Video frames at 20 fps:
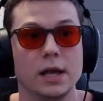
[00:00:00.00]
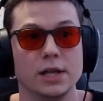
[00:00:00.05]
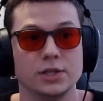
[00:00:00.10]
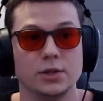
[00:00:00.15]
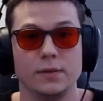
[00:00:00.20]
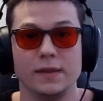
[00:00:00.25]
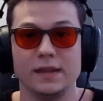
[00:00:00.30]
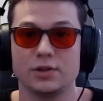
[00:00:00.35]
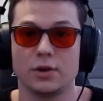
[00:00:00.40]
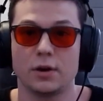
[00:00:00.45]

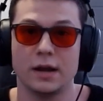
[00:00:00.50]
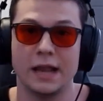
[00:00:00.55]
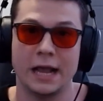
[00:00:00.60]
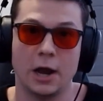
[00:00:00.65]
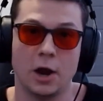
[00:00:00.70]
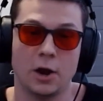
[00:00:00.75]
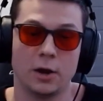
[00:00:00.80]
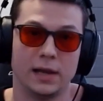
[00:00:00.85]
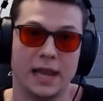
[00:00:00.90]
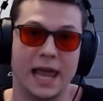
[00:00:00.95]
So these are
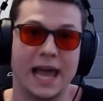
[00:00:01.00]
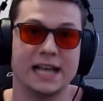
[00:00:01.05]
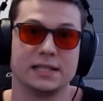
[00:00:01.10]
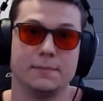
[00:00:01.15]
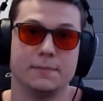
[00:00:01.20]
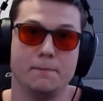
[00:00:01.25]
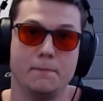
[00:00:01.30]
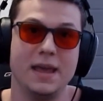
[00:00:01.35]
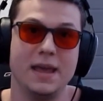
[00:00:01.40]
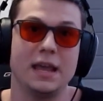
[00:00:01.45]
like our
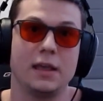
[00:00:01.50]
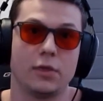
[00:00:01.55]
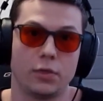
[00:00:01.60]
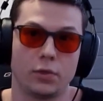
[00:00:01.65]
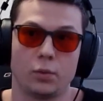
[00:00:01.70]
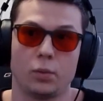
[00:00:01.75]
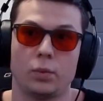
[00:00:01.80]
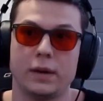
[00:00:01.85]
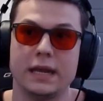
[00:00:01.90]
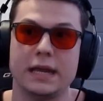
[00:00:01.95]
last big
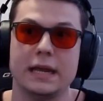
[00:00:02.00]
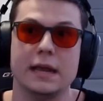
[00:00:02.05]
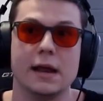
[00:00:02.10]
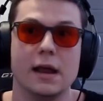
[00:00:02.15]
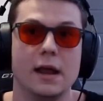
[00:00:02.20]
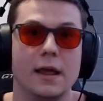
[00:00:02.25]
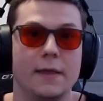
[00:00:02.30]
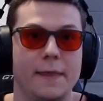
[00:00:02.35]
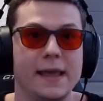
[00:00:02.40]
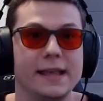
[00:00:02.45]
three
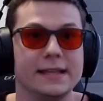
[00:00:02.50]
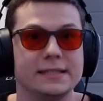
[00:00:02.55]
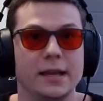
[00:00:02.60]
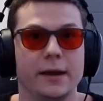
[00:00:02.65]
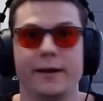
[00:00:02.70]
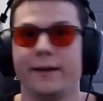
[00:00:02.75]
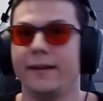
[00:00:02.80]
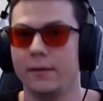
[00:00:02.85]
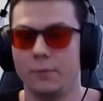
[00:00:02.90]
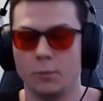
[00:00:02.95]
things
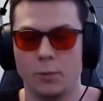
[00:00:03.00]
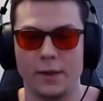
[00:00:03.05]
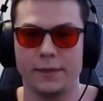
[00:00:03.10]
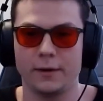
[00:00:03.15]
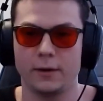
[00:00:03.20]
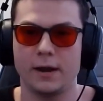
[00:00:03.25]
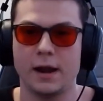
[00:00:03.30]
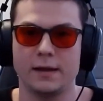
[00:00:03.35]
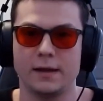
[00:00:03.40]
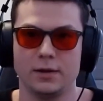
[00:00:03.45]
here. And while
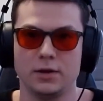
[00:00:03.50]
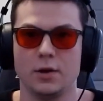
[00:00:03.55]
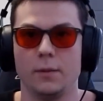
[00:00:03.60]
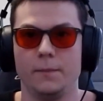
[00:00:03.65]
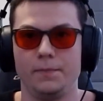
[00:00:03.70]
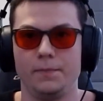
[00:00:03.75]
they're not,